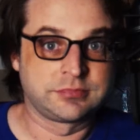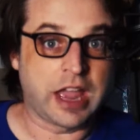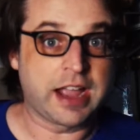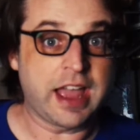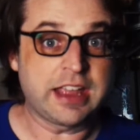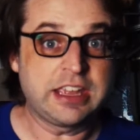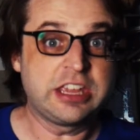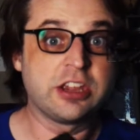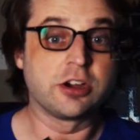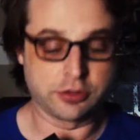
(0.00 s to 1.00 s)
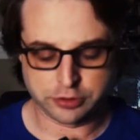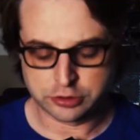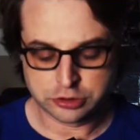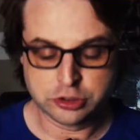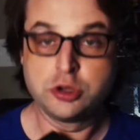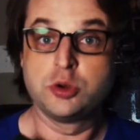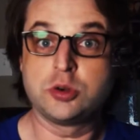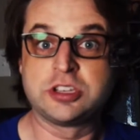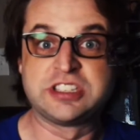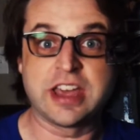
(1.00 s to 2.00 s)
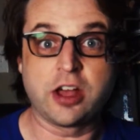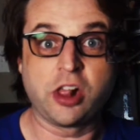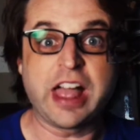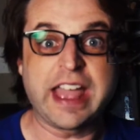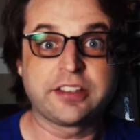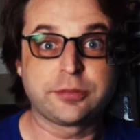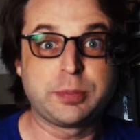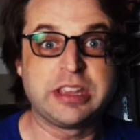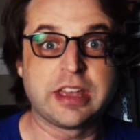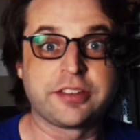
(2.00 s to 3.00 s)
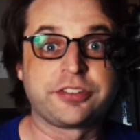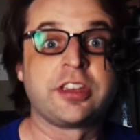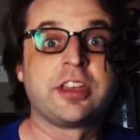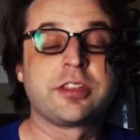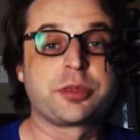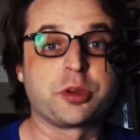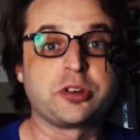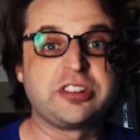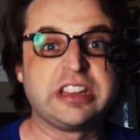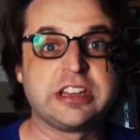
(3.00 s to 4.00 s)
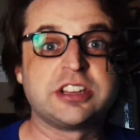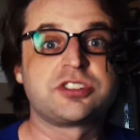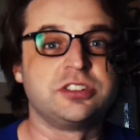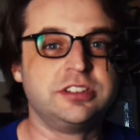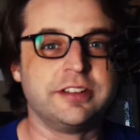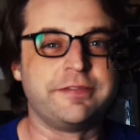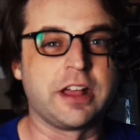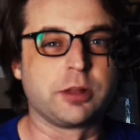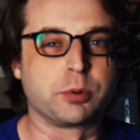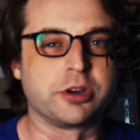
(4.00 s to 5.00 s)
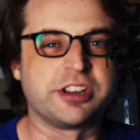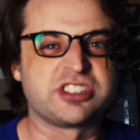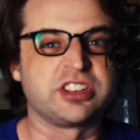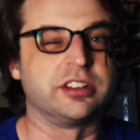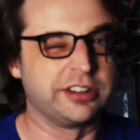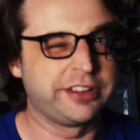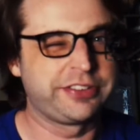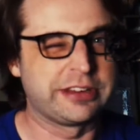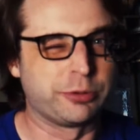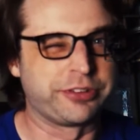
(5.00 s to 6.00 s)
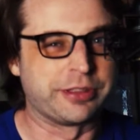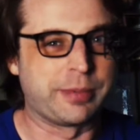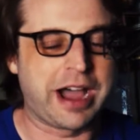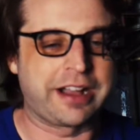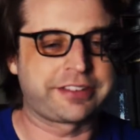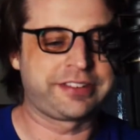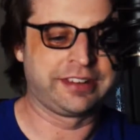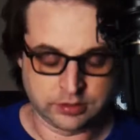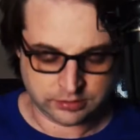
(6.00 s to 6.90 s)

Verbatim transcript: I got here the new Dell XPS 13 inch developer edition. Let's see what's in the box.